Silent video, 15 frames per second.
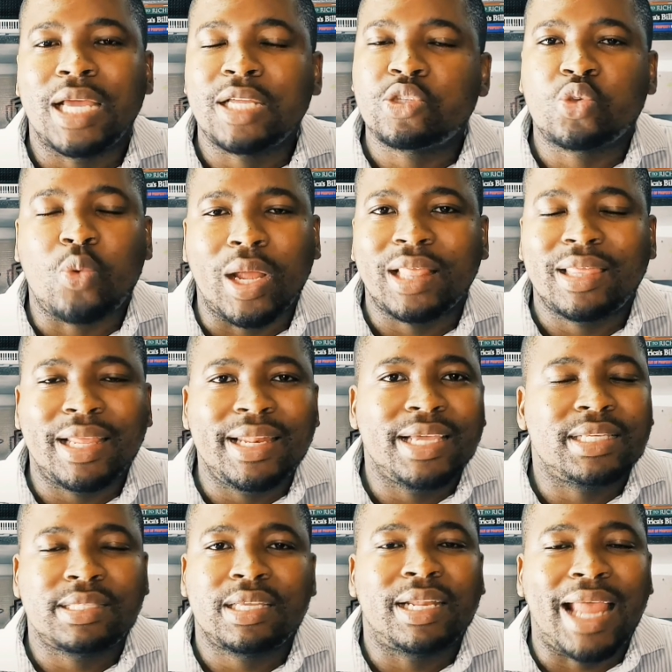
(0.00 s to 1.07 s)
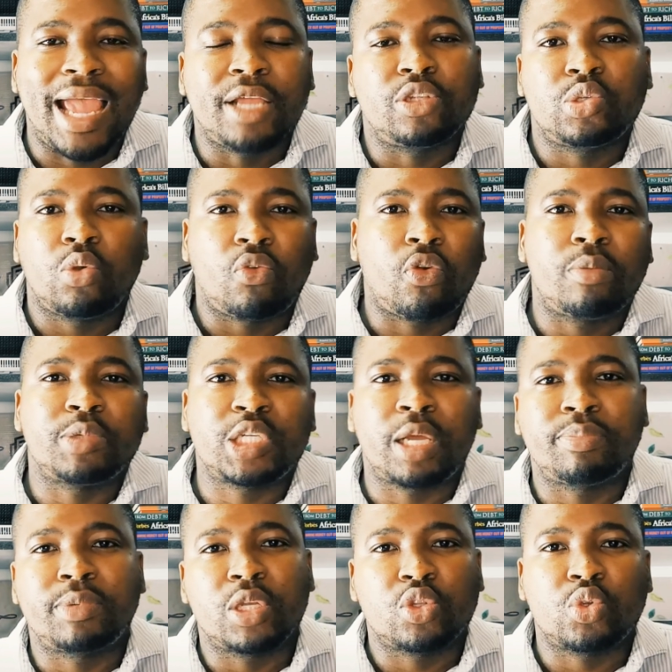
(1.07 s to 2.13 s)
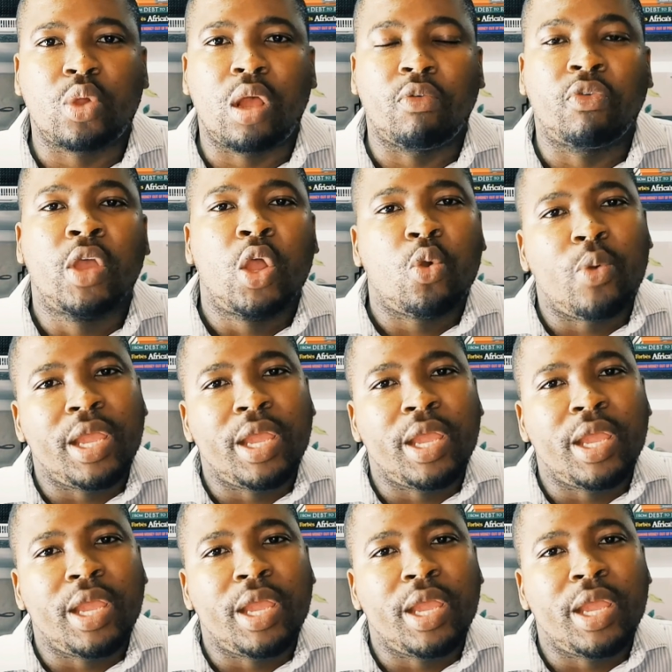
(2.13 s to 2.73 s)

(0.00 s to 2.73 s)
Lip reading: That's what the lesson I took from chapter 12,